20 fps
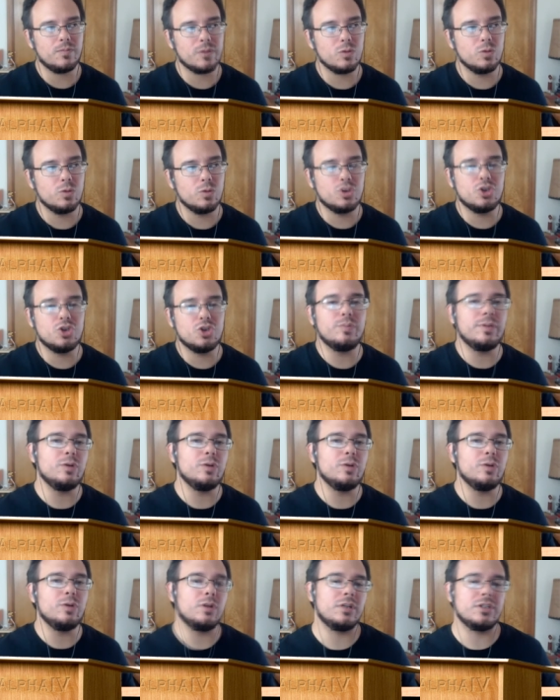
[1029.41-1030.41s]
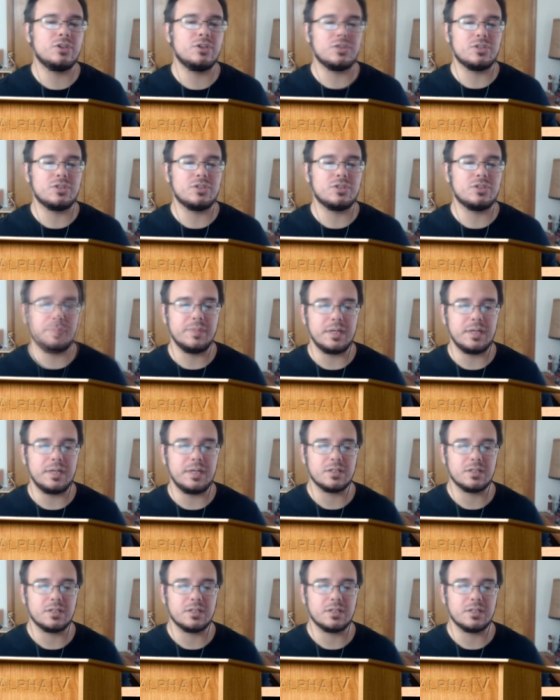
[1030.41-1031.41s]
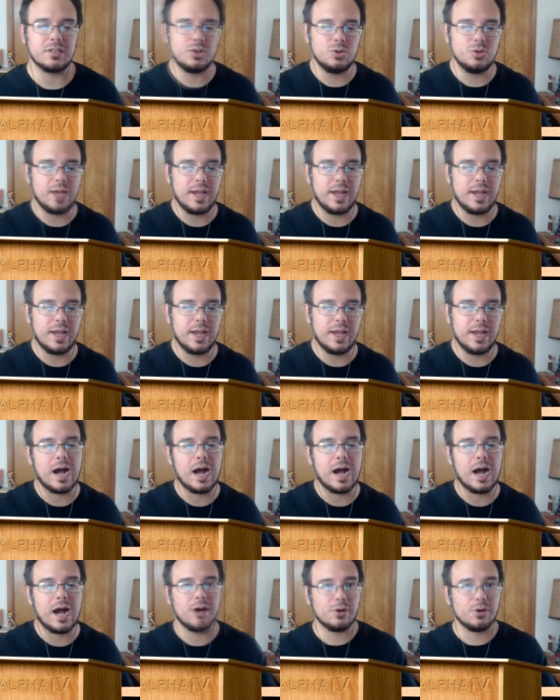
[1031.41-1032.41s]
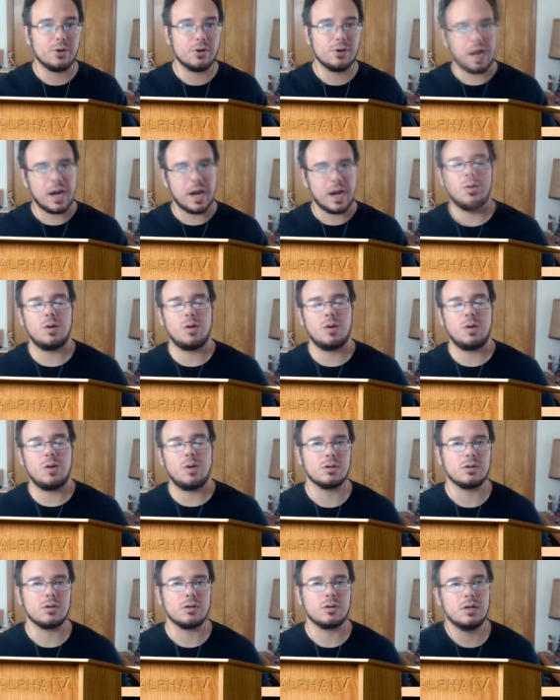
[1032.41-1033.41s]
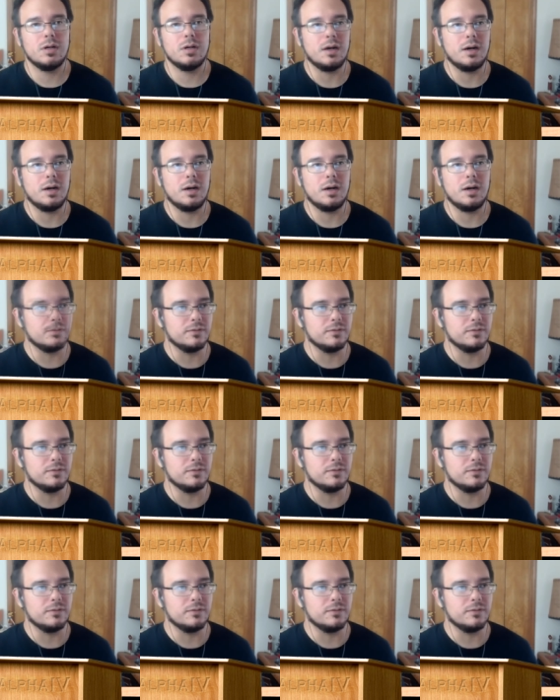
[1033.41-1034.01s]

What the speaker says: would you be willing to submit to a higher power of,